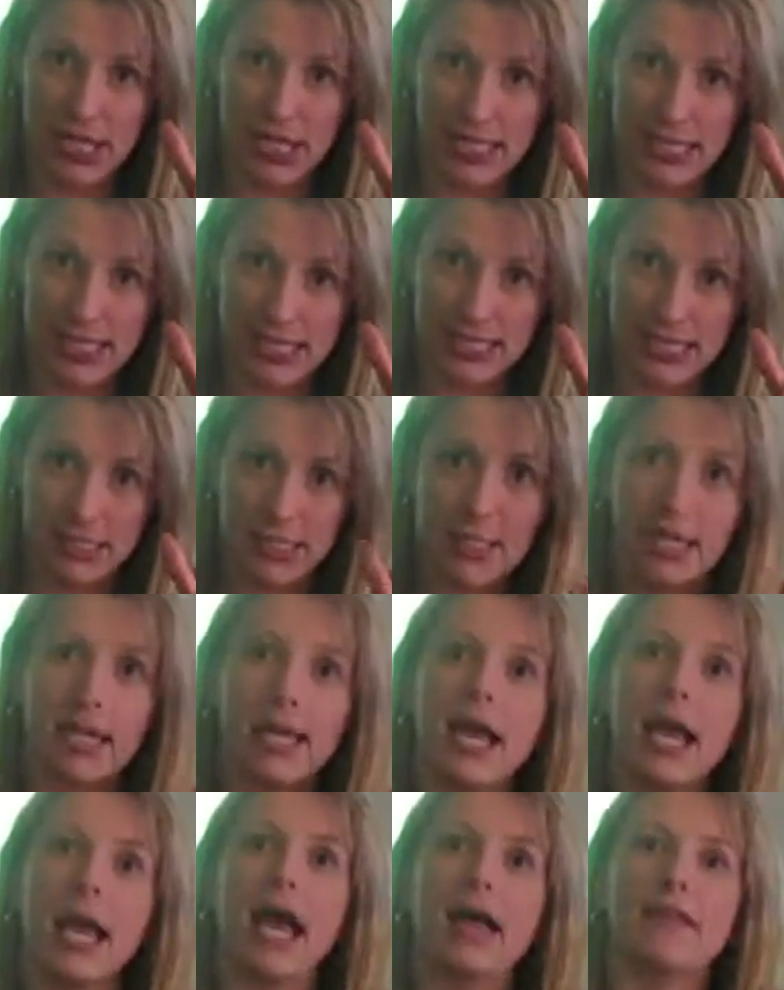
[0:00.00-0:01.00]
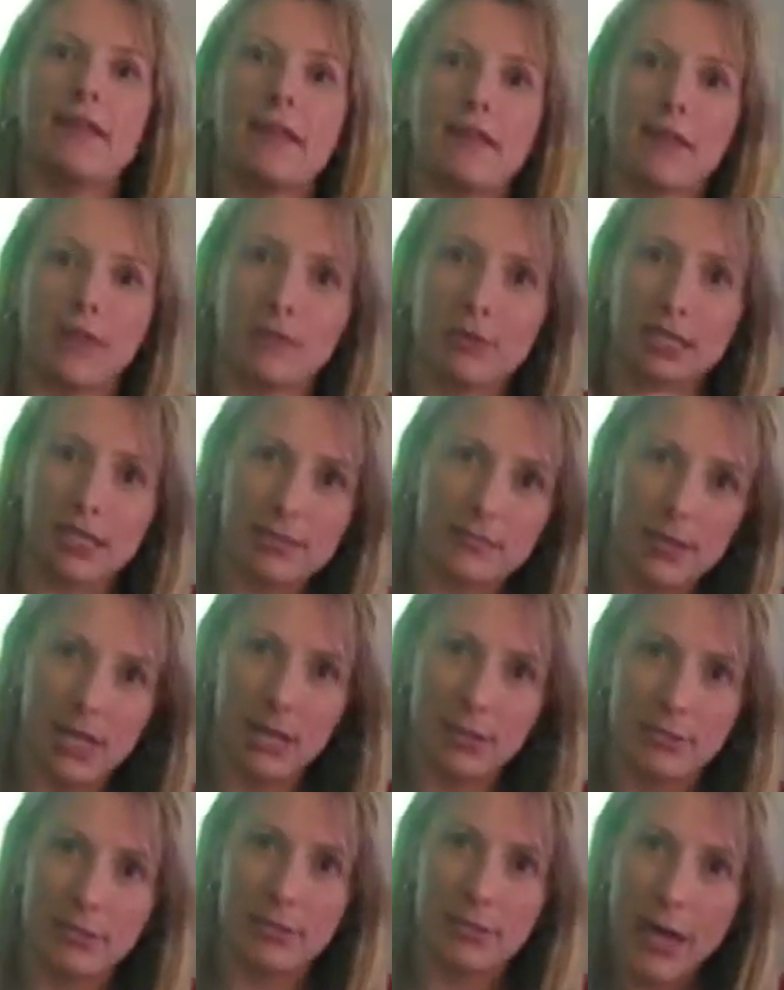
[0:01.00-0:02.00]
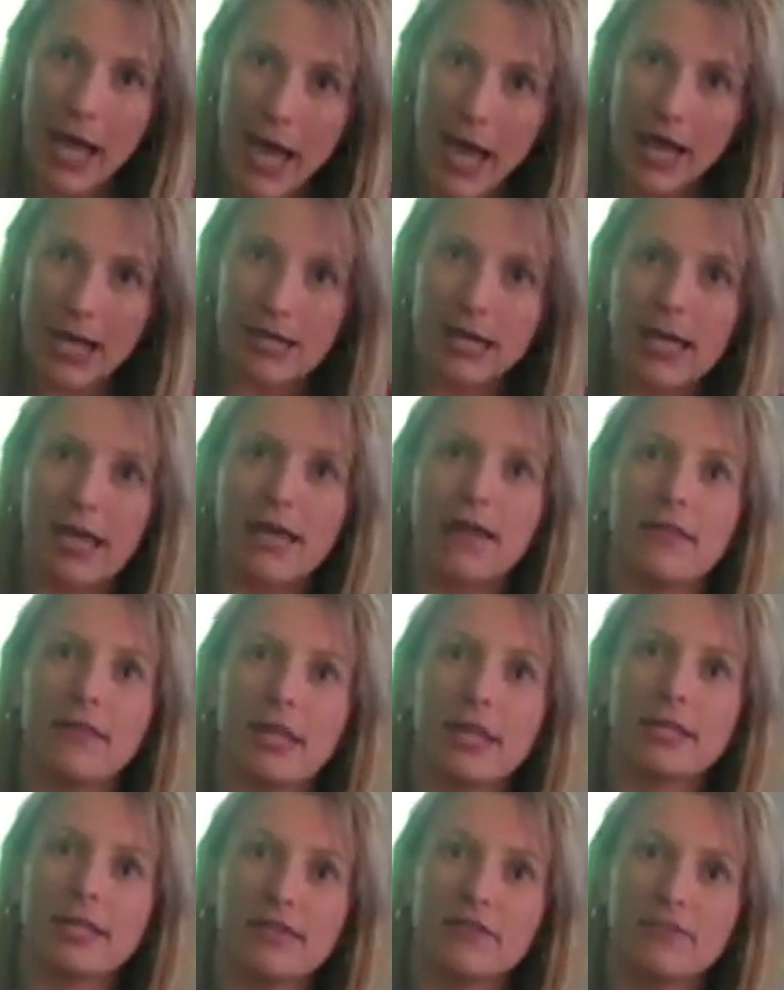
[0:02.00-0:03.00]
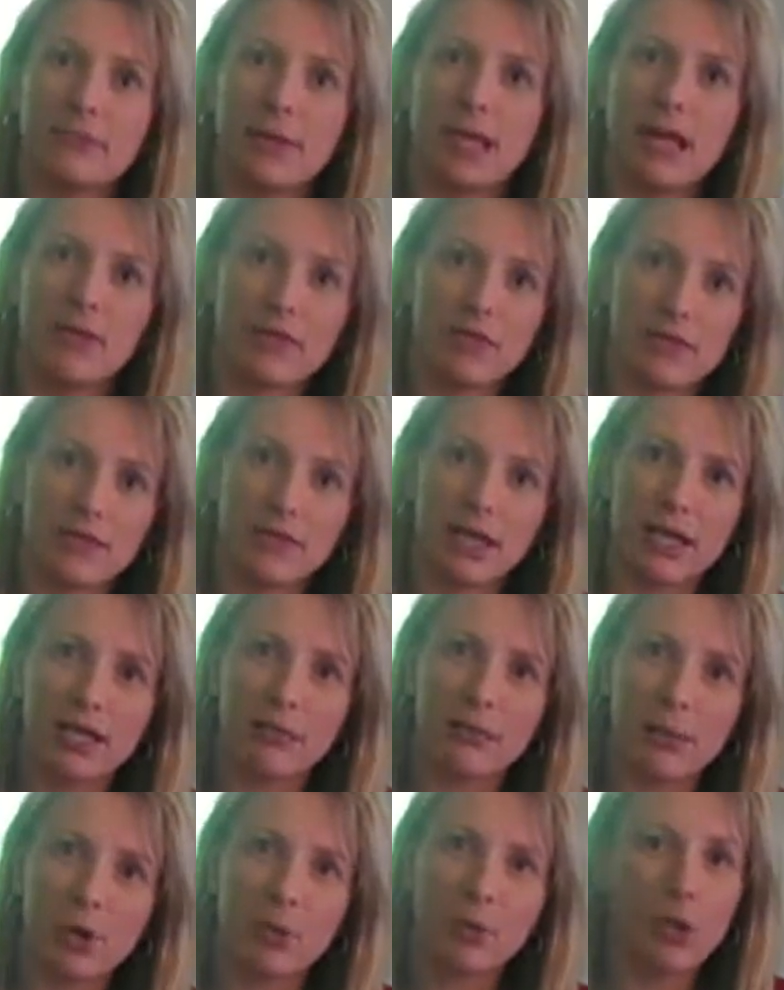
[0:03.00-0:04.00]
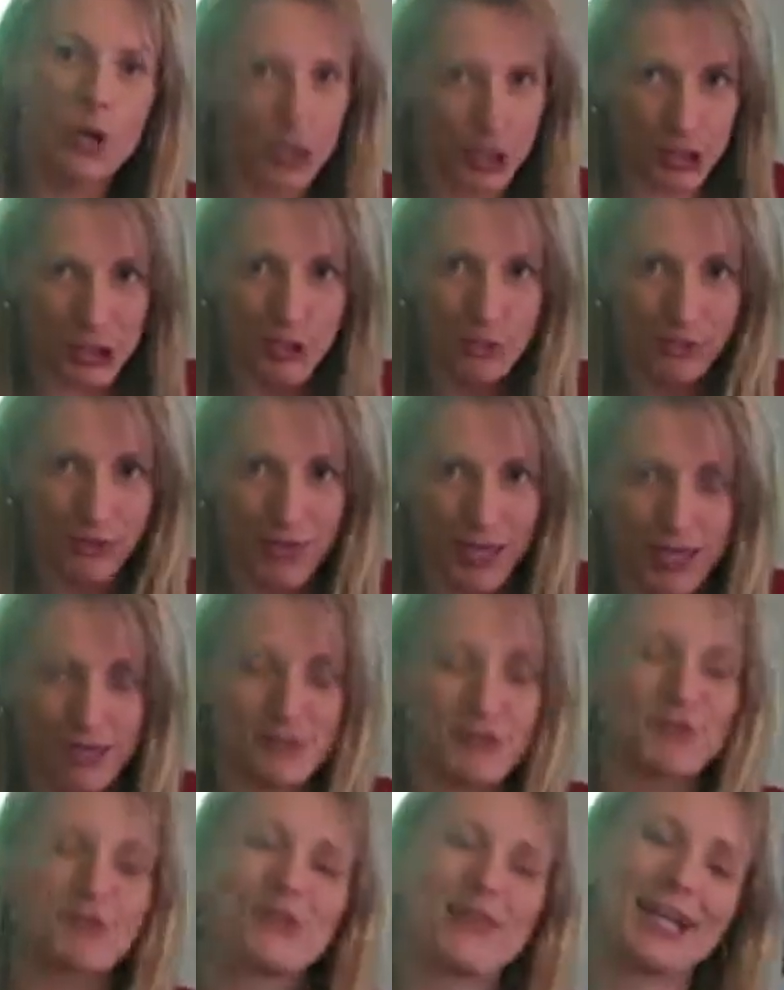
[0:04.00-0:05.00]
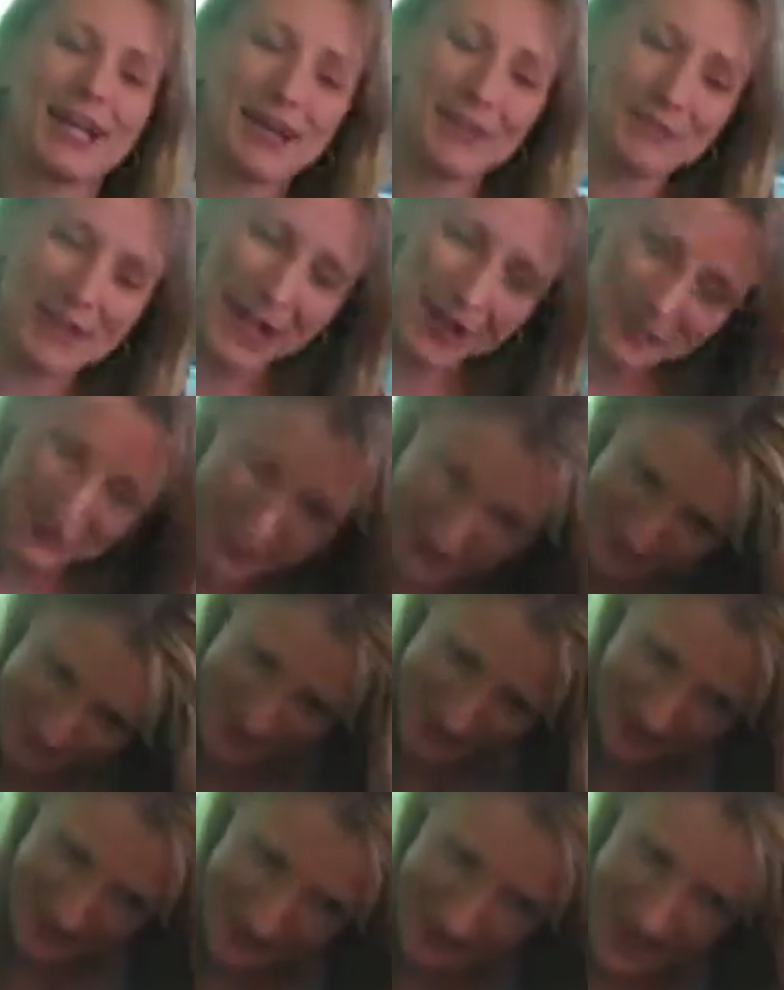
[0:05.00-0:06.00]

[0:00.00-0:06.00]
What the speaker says: I need." And then they would email me back and they'd give me everything but one or two things. So then I would have to email them